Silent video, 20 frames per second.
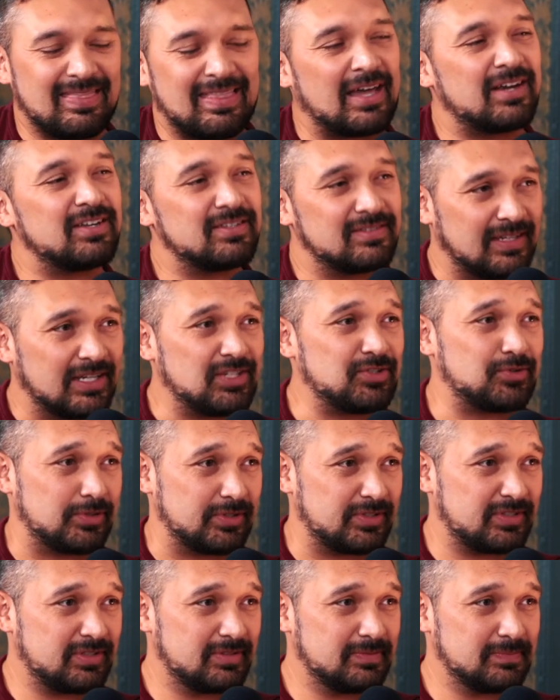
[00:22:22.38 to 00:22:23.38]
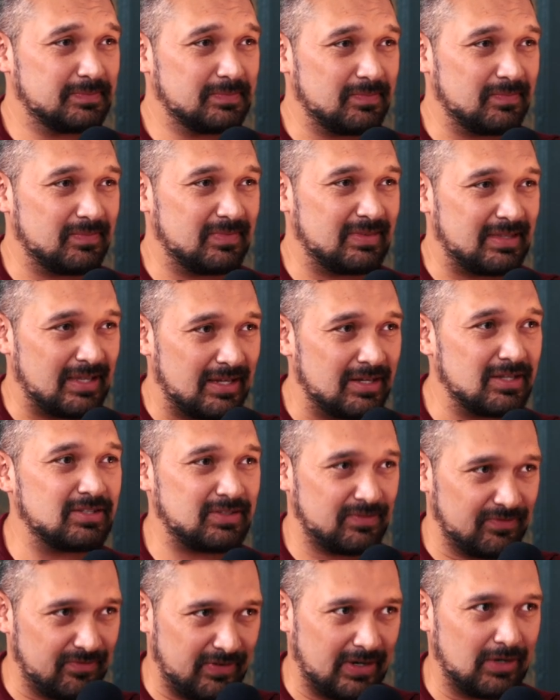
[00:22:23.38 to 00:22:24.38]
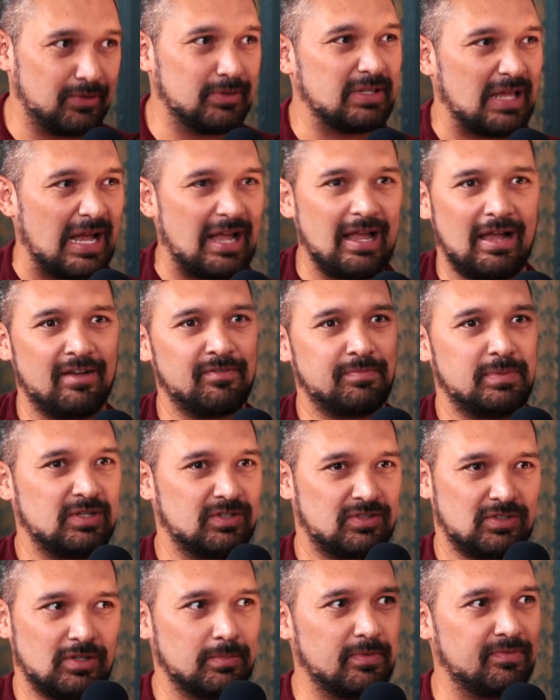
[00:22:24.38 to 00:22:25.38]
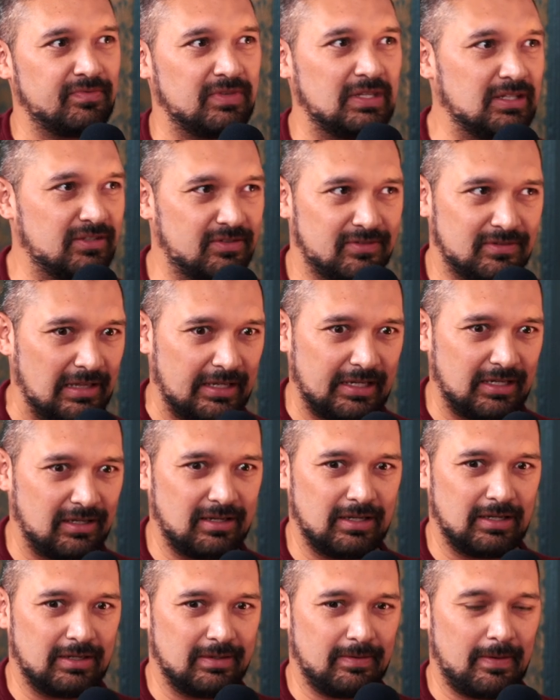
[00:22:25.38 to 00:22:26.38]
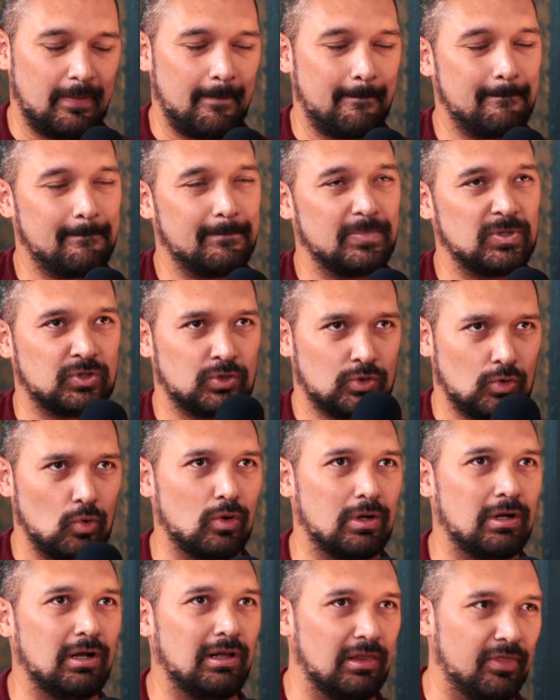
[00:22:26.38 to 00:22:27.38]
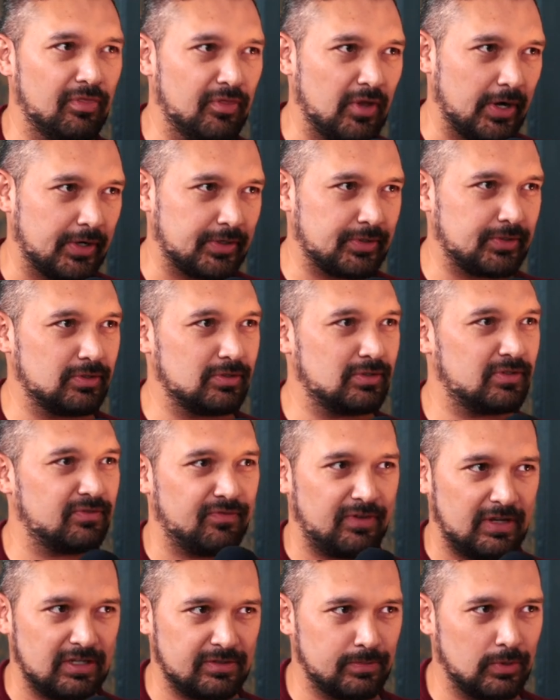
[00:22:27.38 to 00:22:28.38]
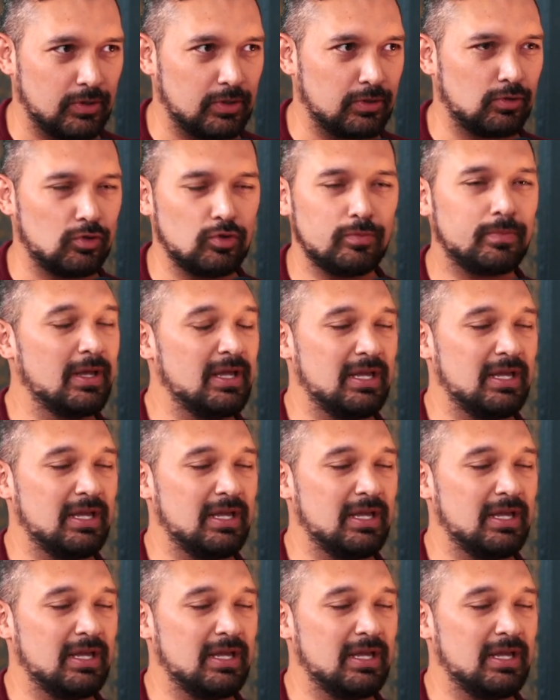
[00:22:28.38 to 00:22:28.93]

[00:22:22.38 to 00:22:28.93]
That is dangerous. Okay. That is very. I've been some of these like so-called doctors Facebook group